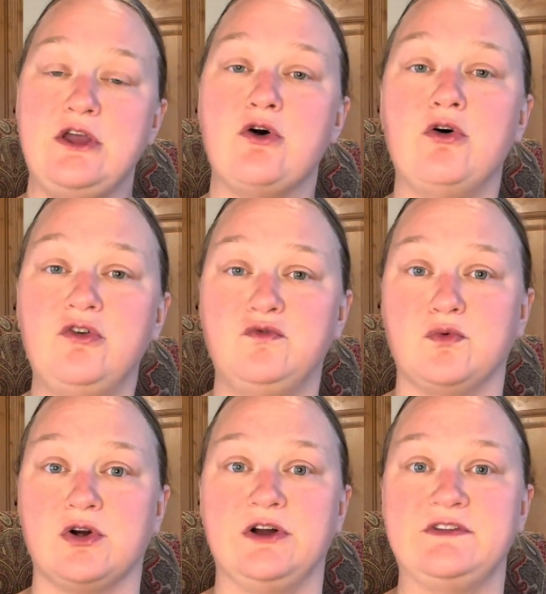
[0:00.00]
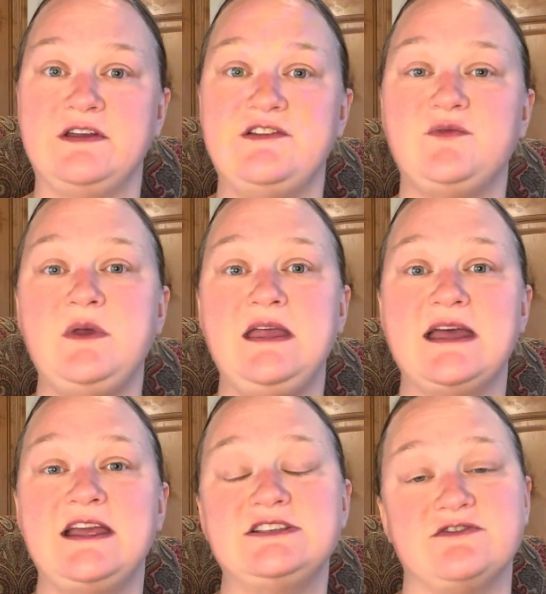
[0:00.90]
old world, is
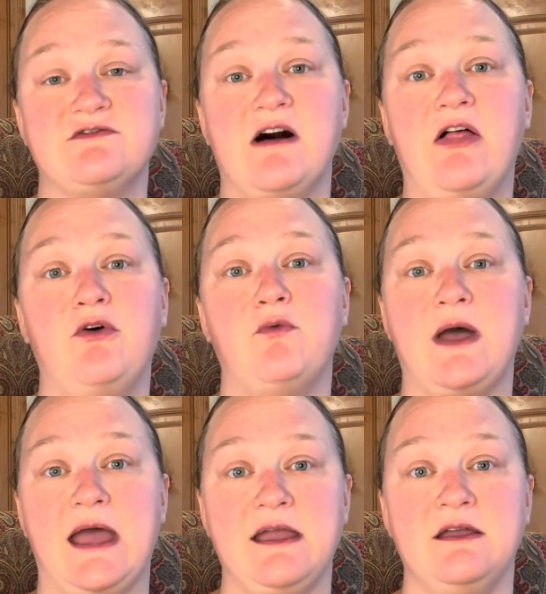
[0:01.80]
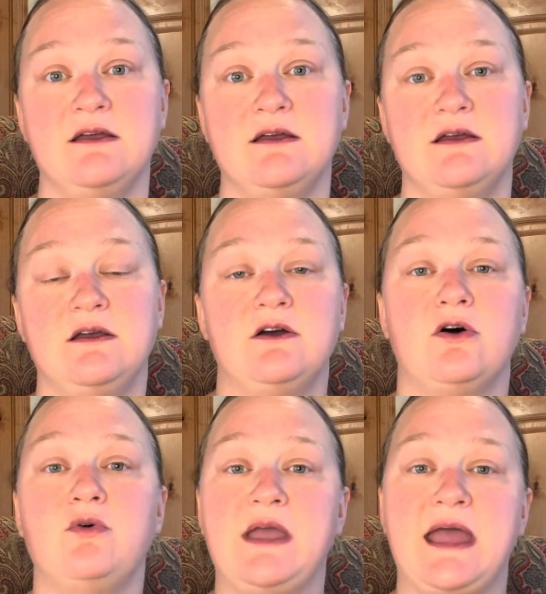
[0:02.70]
beginning to fall away.
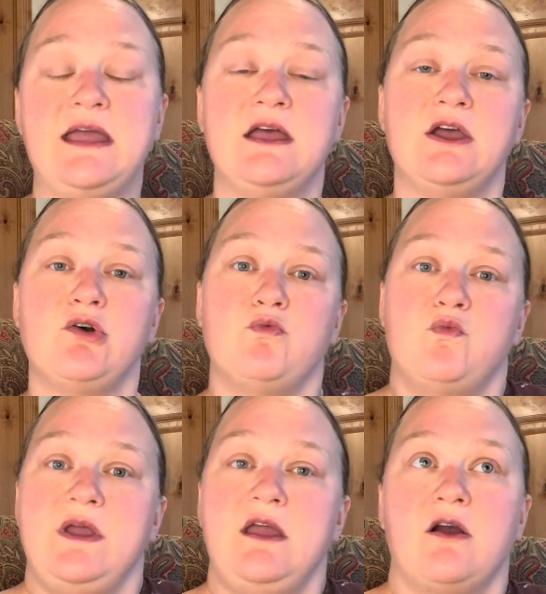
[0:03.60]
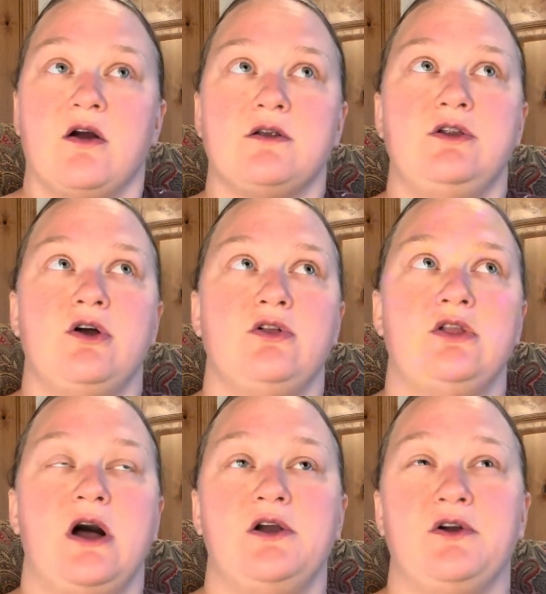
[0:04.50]
Okay, we are no
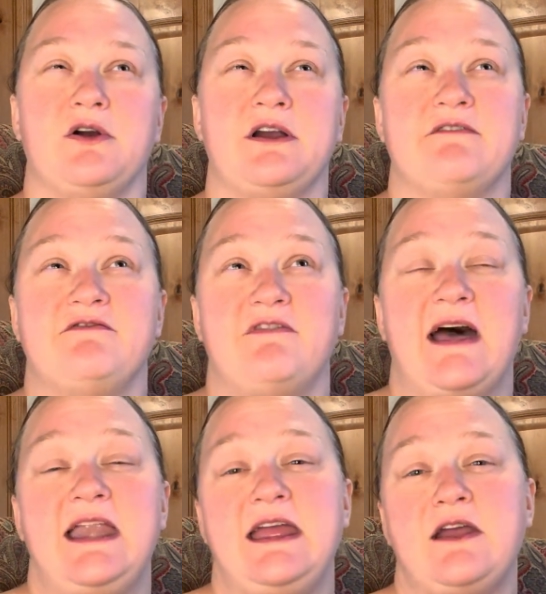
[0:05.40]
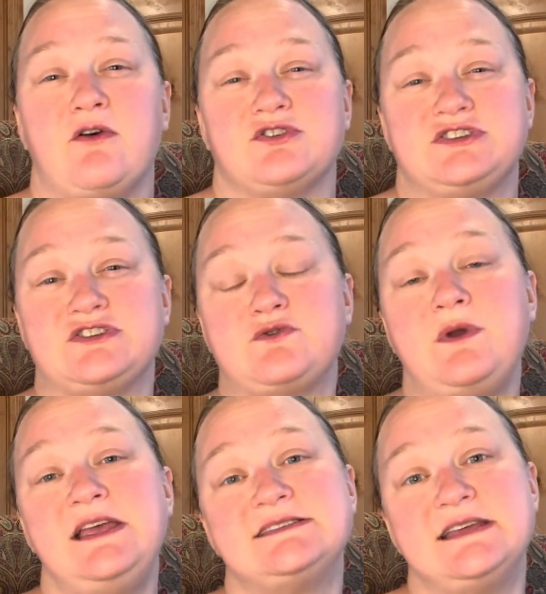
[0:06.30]
longer confining or
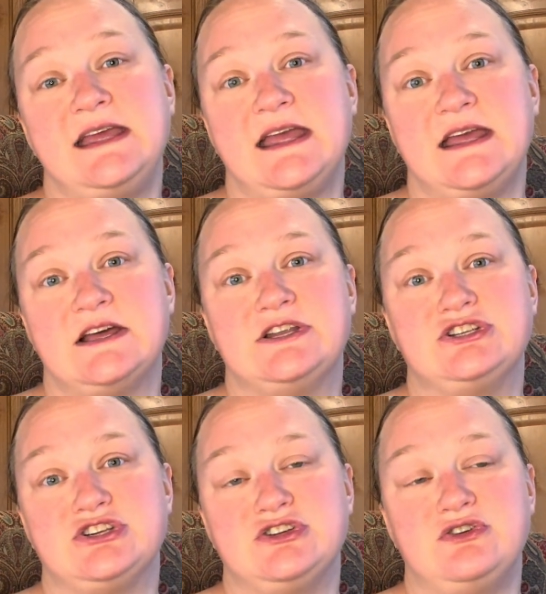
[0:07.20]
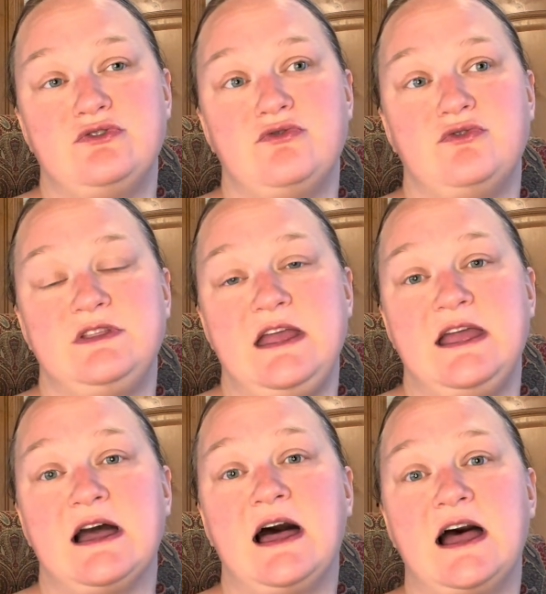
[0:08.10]
squeezing into the
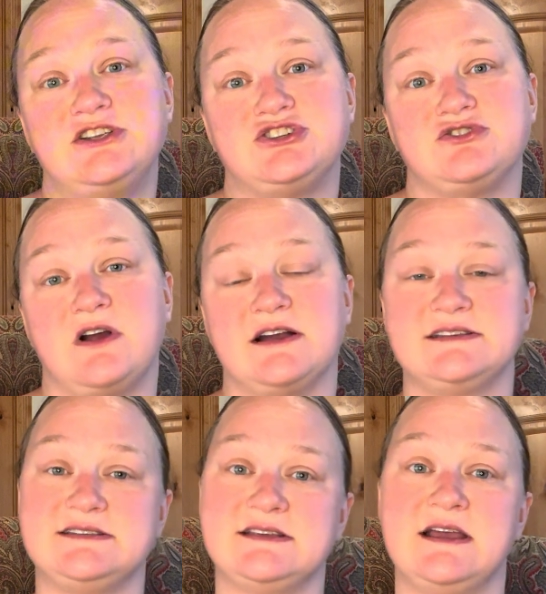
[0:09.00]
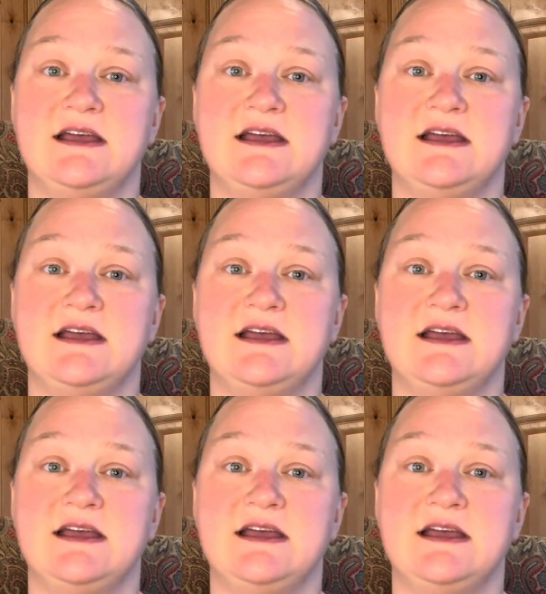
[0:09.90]
constructs